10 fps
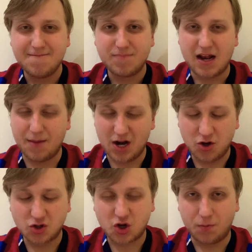Let me know
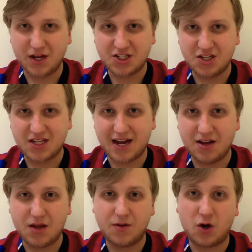your score predictions down in
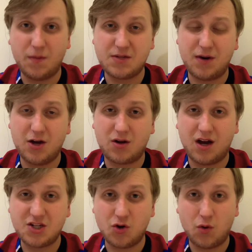the comments below,
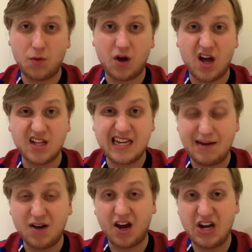guys, your team
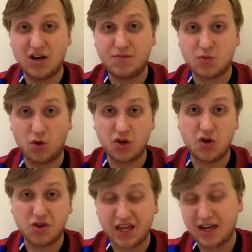lineups, what you
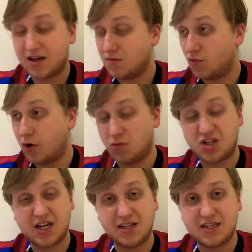think Roy will
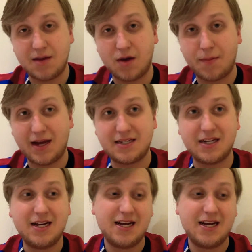set the team up as.